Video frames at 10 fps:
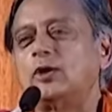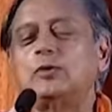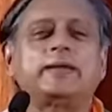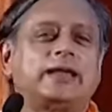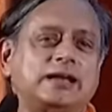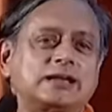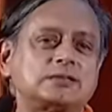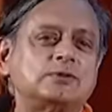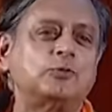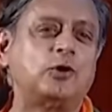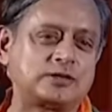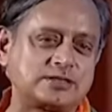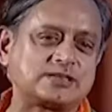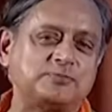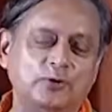You'll be getting some
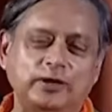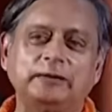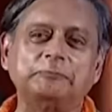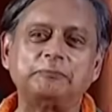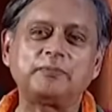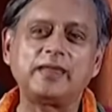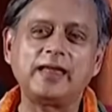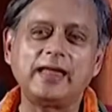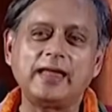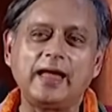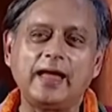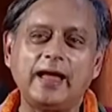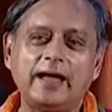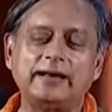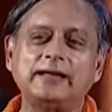awards this morning,
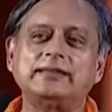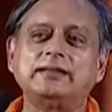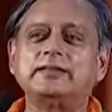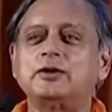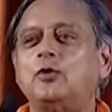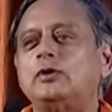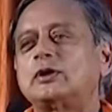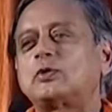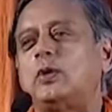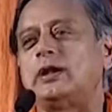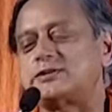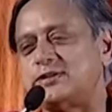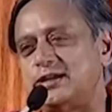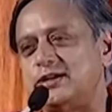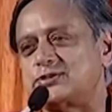and I think that all the
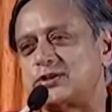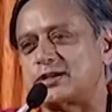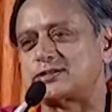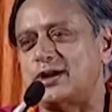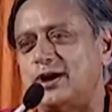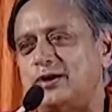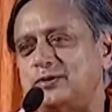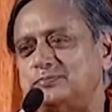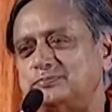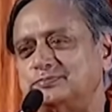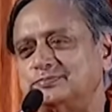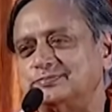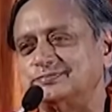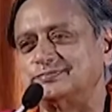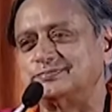qualities that our
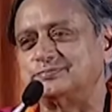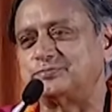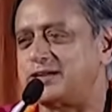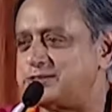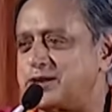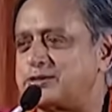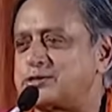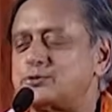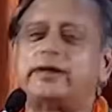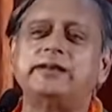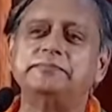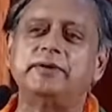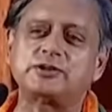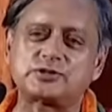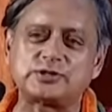President has already
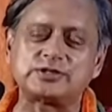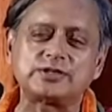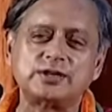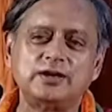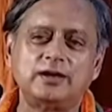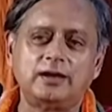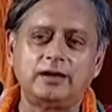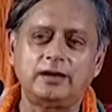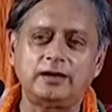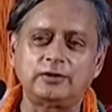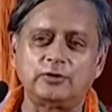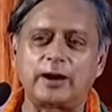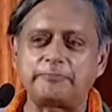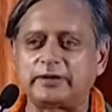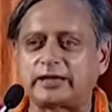mentioned your
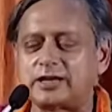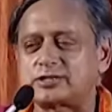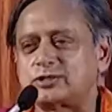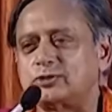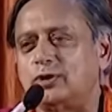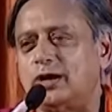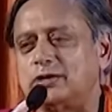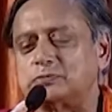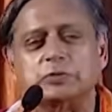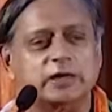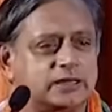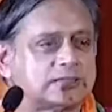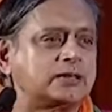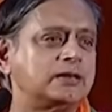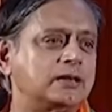application, your hard
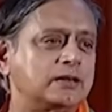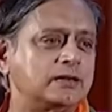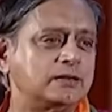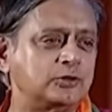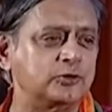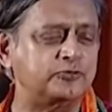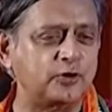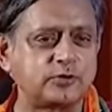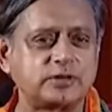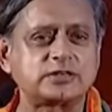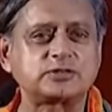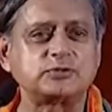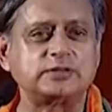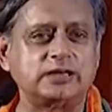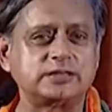work, your focus,
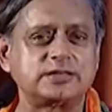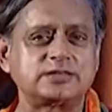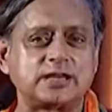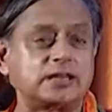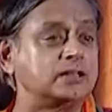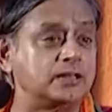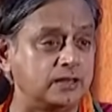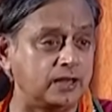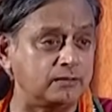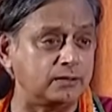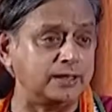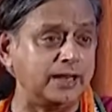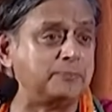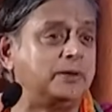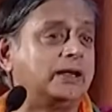your diligence, and the
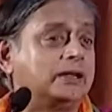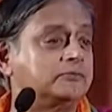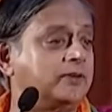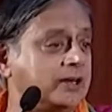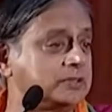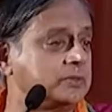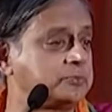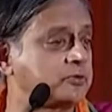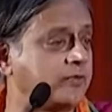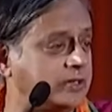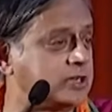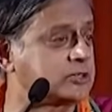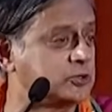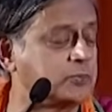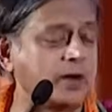enabling environment
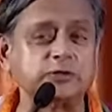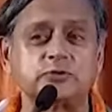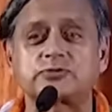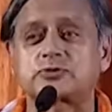provided to you by your